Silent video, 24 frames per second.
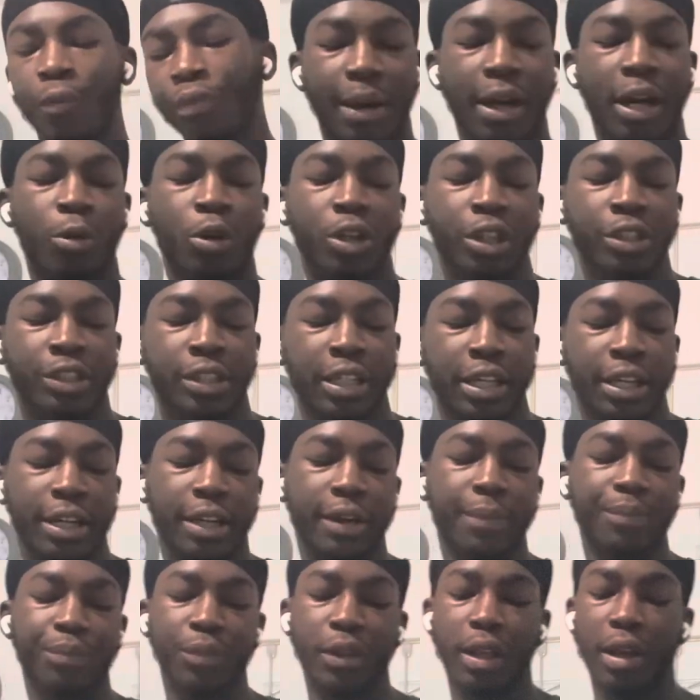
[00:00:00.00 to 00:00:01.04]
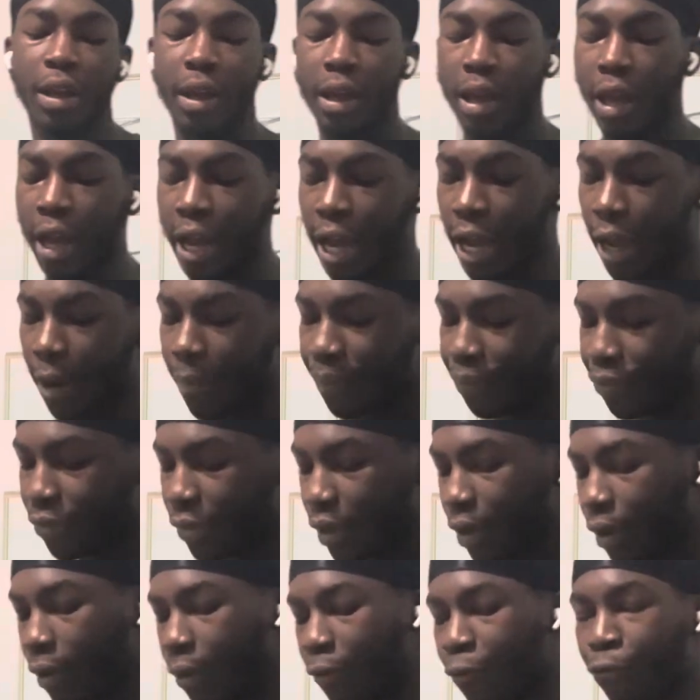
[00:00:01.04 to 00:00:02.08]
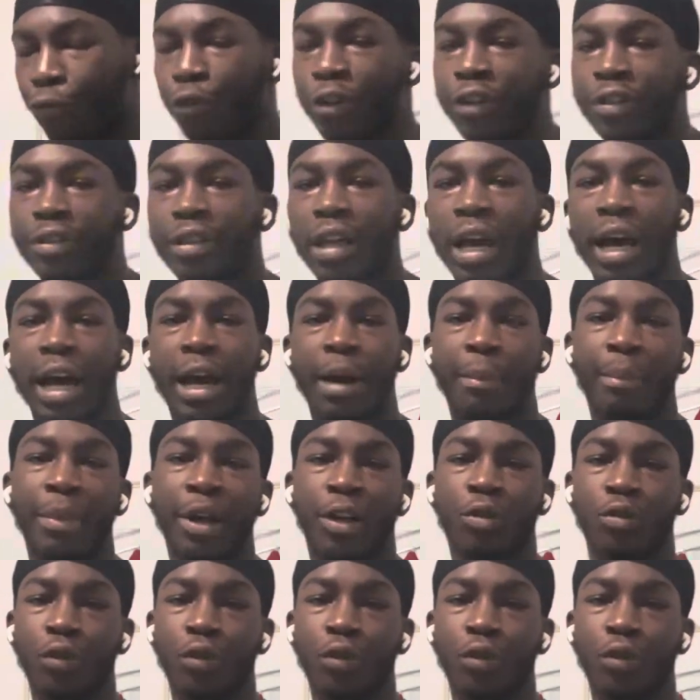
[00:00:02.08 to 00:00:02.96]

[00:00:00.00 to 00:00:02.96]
And I wanted to mix